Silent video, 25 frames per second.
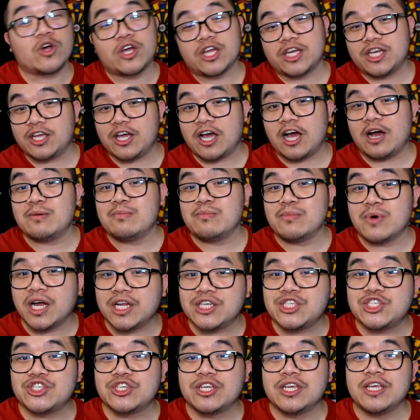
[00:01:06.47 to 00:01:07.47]
idea how
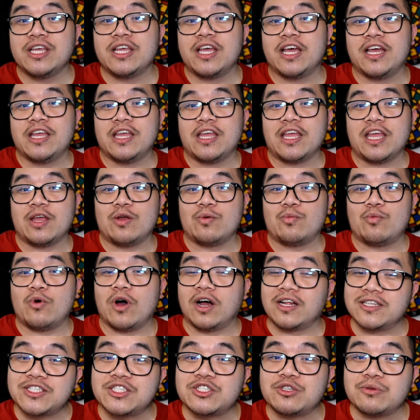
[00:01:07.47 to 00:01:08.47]
much it
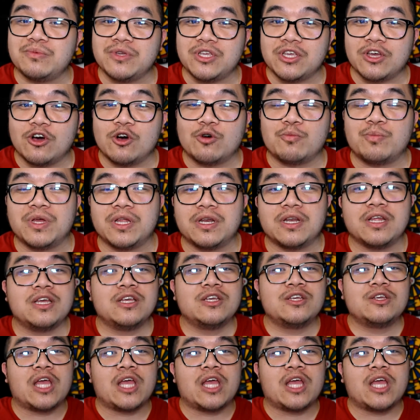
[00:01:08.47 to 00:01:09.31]
wants to be open,